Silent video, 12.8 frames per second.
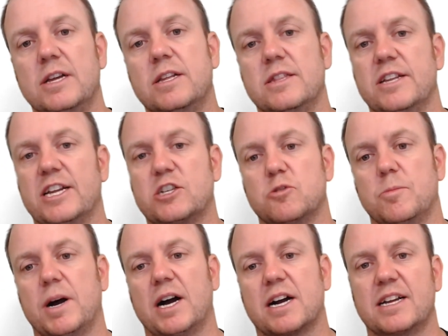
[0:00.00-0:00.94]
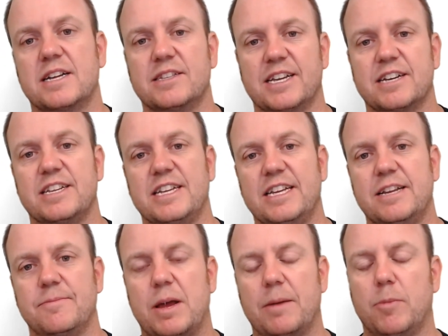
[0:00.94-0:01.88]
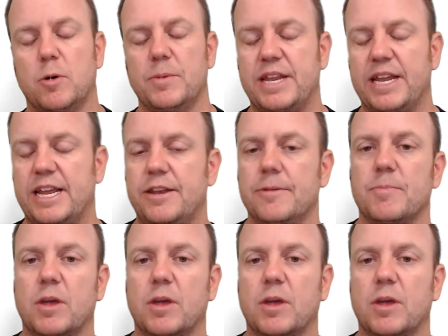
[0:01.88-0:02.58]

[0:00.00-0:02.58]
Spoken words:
the National Park down here at Bobbin Head.